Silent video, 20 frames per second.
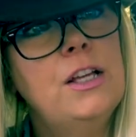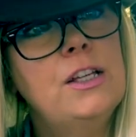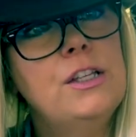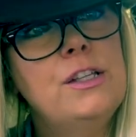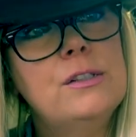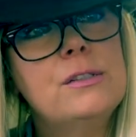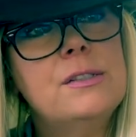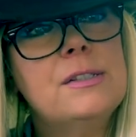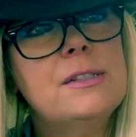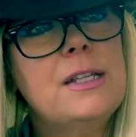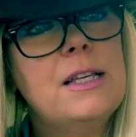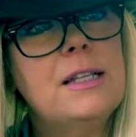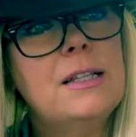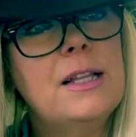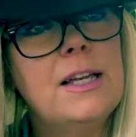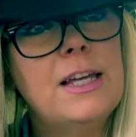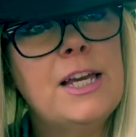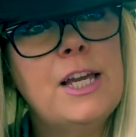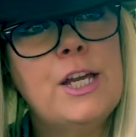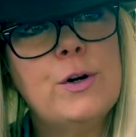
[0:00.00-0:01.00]
You'll see,
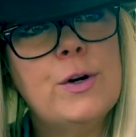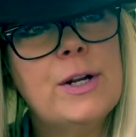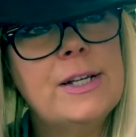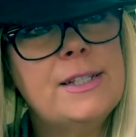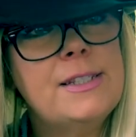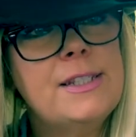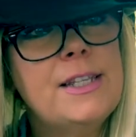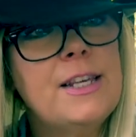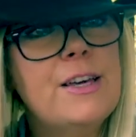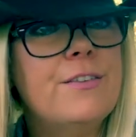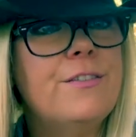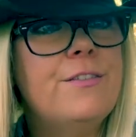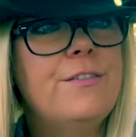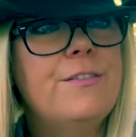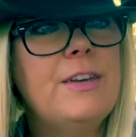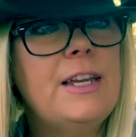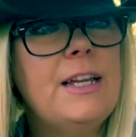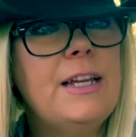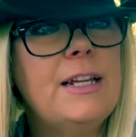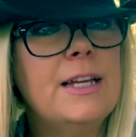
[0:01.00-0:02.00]
like here I see a
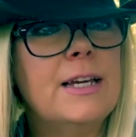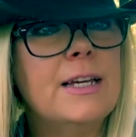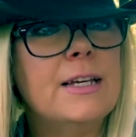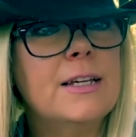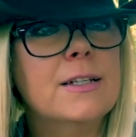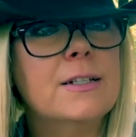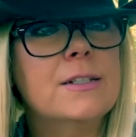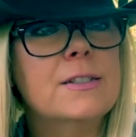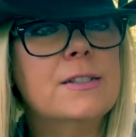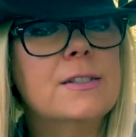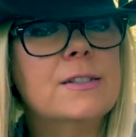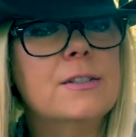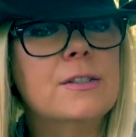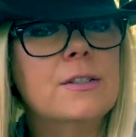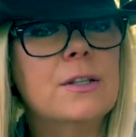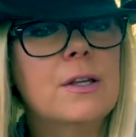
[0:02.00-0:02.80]
phoenix.